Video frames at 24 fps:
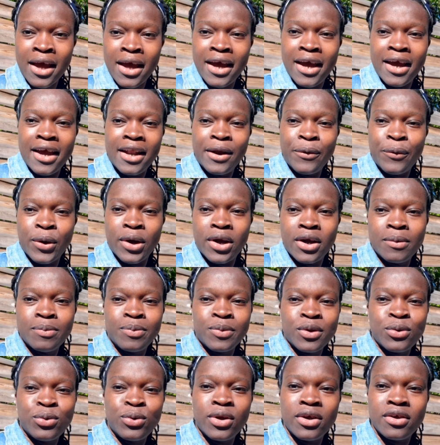Anyway,
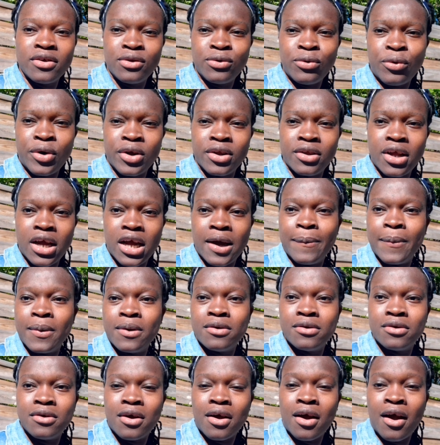today's story time
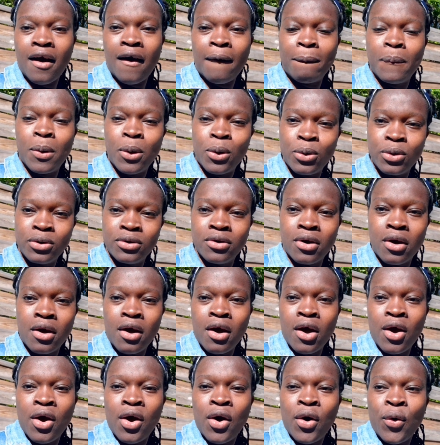is about
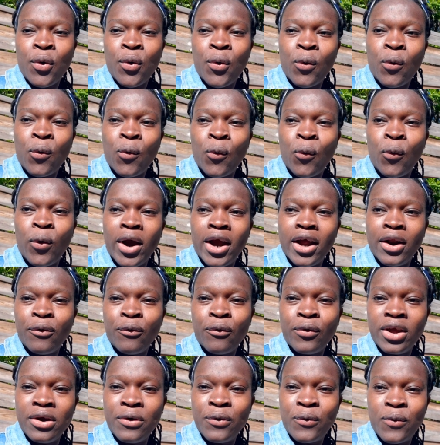when
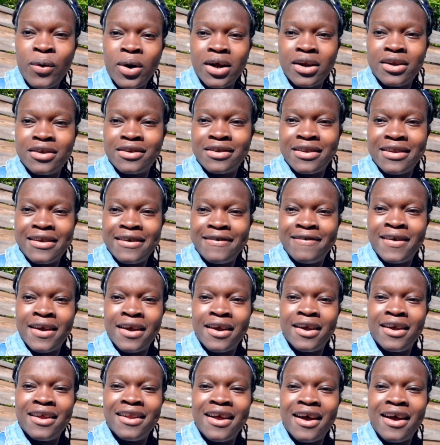we once lived in